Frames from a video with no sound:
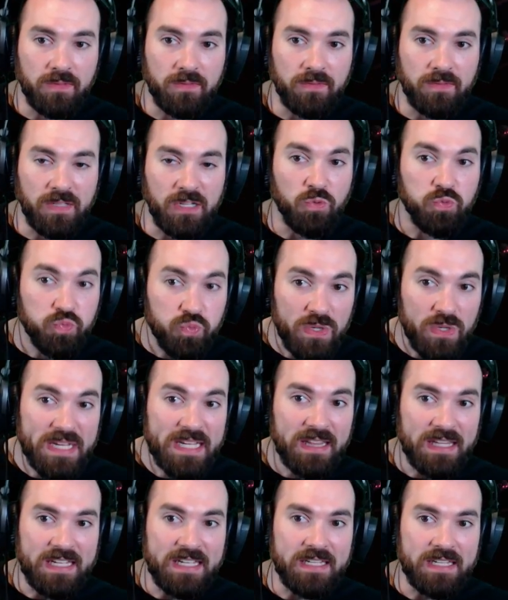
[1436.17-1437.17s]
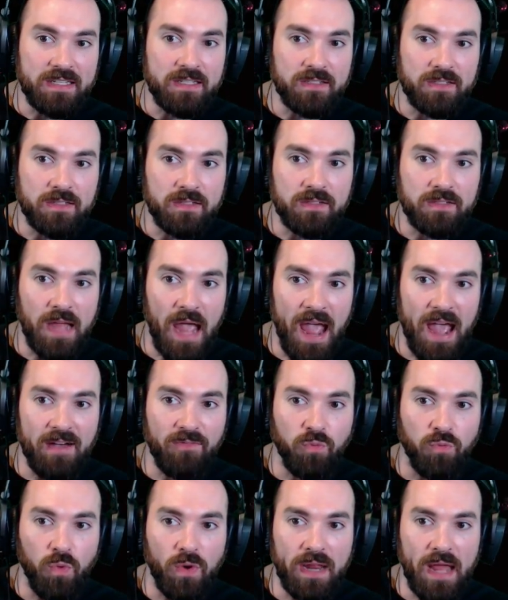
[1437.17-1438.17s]
like, really
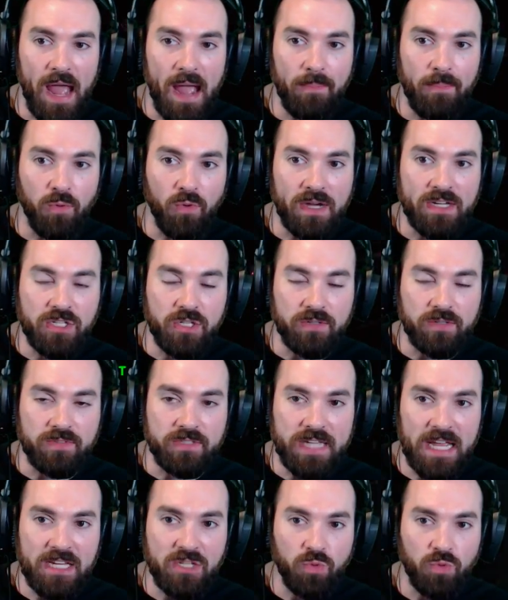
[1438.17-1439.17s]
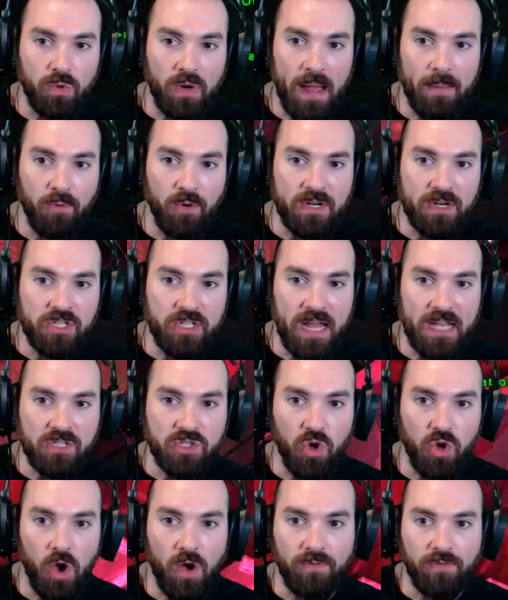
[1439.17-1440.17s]
have what aberration taste what aberration has
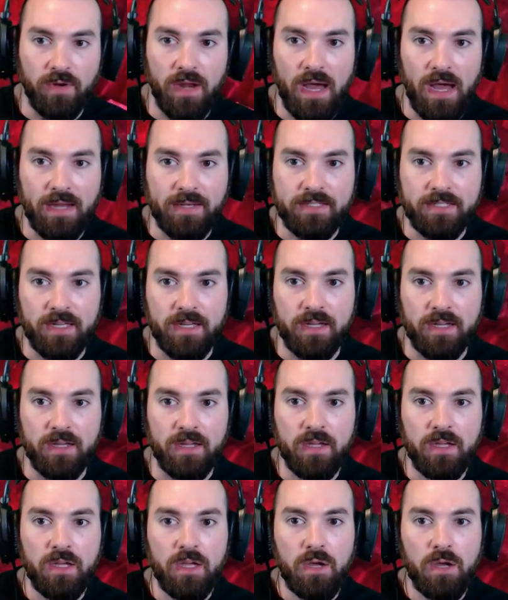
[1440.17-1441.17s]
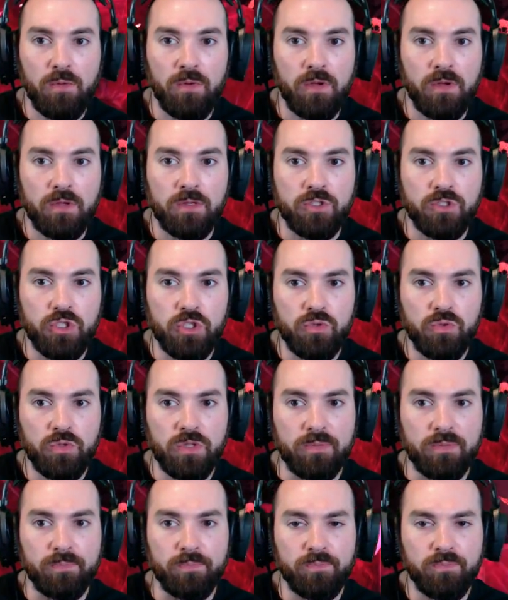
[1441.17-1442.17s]
to offer not uh, do
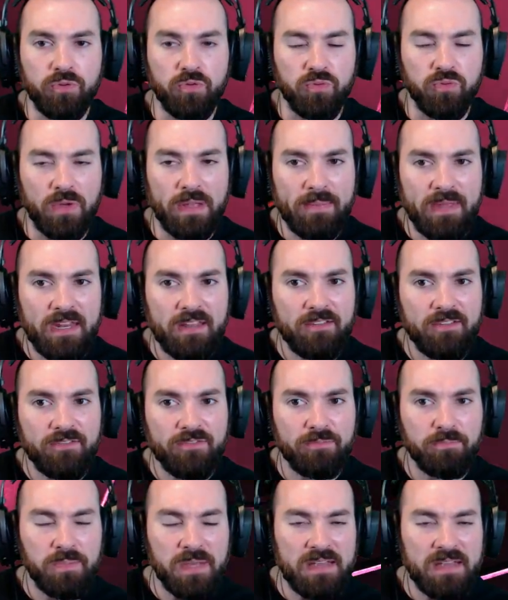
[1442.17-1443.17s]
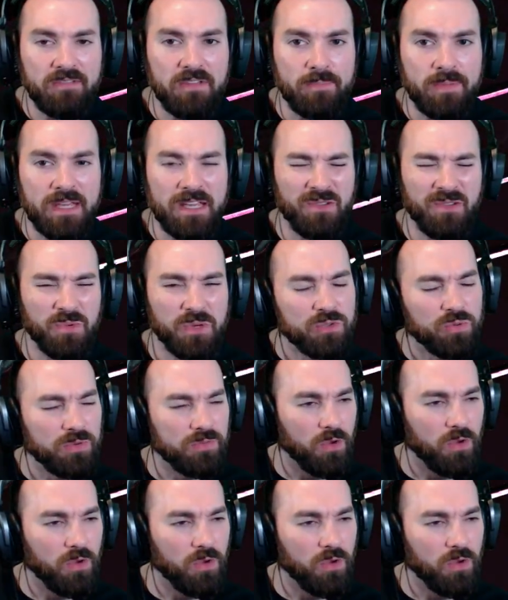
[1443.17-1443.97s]
the primitive PvP, which we've